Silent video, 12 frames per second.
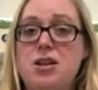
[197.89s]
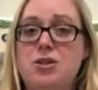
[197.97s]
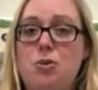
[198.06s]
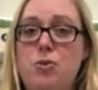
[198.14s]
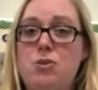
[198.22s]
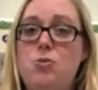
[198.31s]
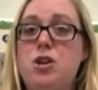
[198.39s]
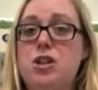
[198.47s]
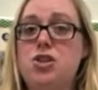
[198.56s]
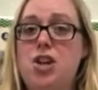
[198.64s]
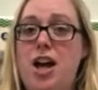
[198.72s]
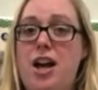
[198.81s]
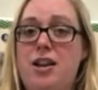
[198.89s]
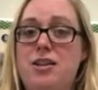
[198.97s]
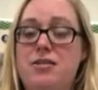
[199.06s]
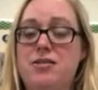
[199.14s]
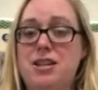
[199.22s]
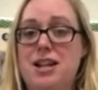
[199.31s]
So we would check
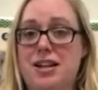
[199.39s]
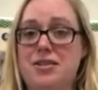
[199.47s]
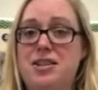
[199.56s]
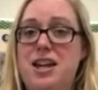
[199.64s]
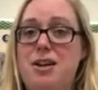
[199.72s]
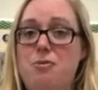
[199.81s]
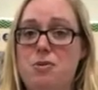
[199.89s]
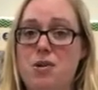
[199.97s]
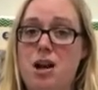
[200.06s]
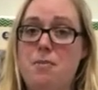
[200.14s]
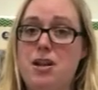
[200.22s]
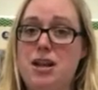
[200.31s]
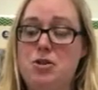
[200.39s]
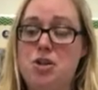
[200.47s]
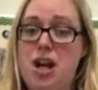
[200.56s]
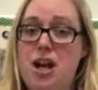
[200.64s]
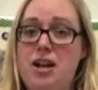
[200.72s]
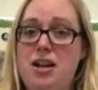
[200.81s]
the next day, we would come in and
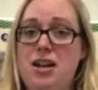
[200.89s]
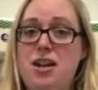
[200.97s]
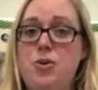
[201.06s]
check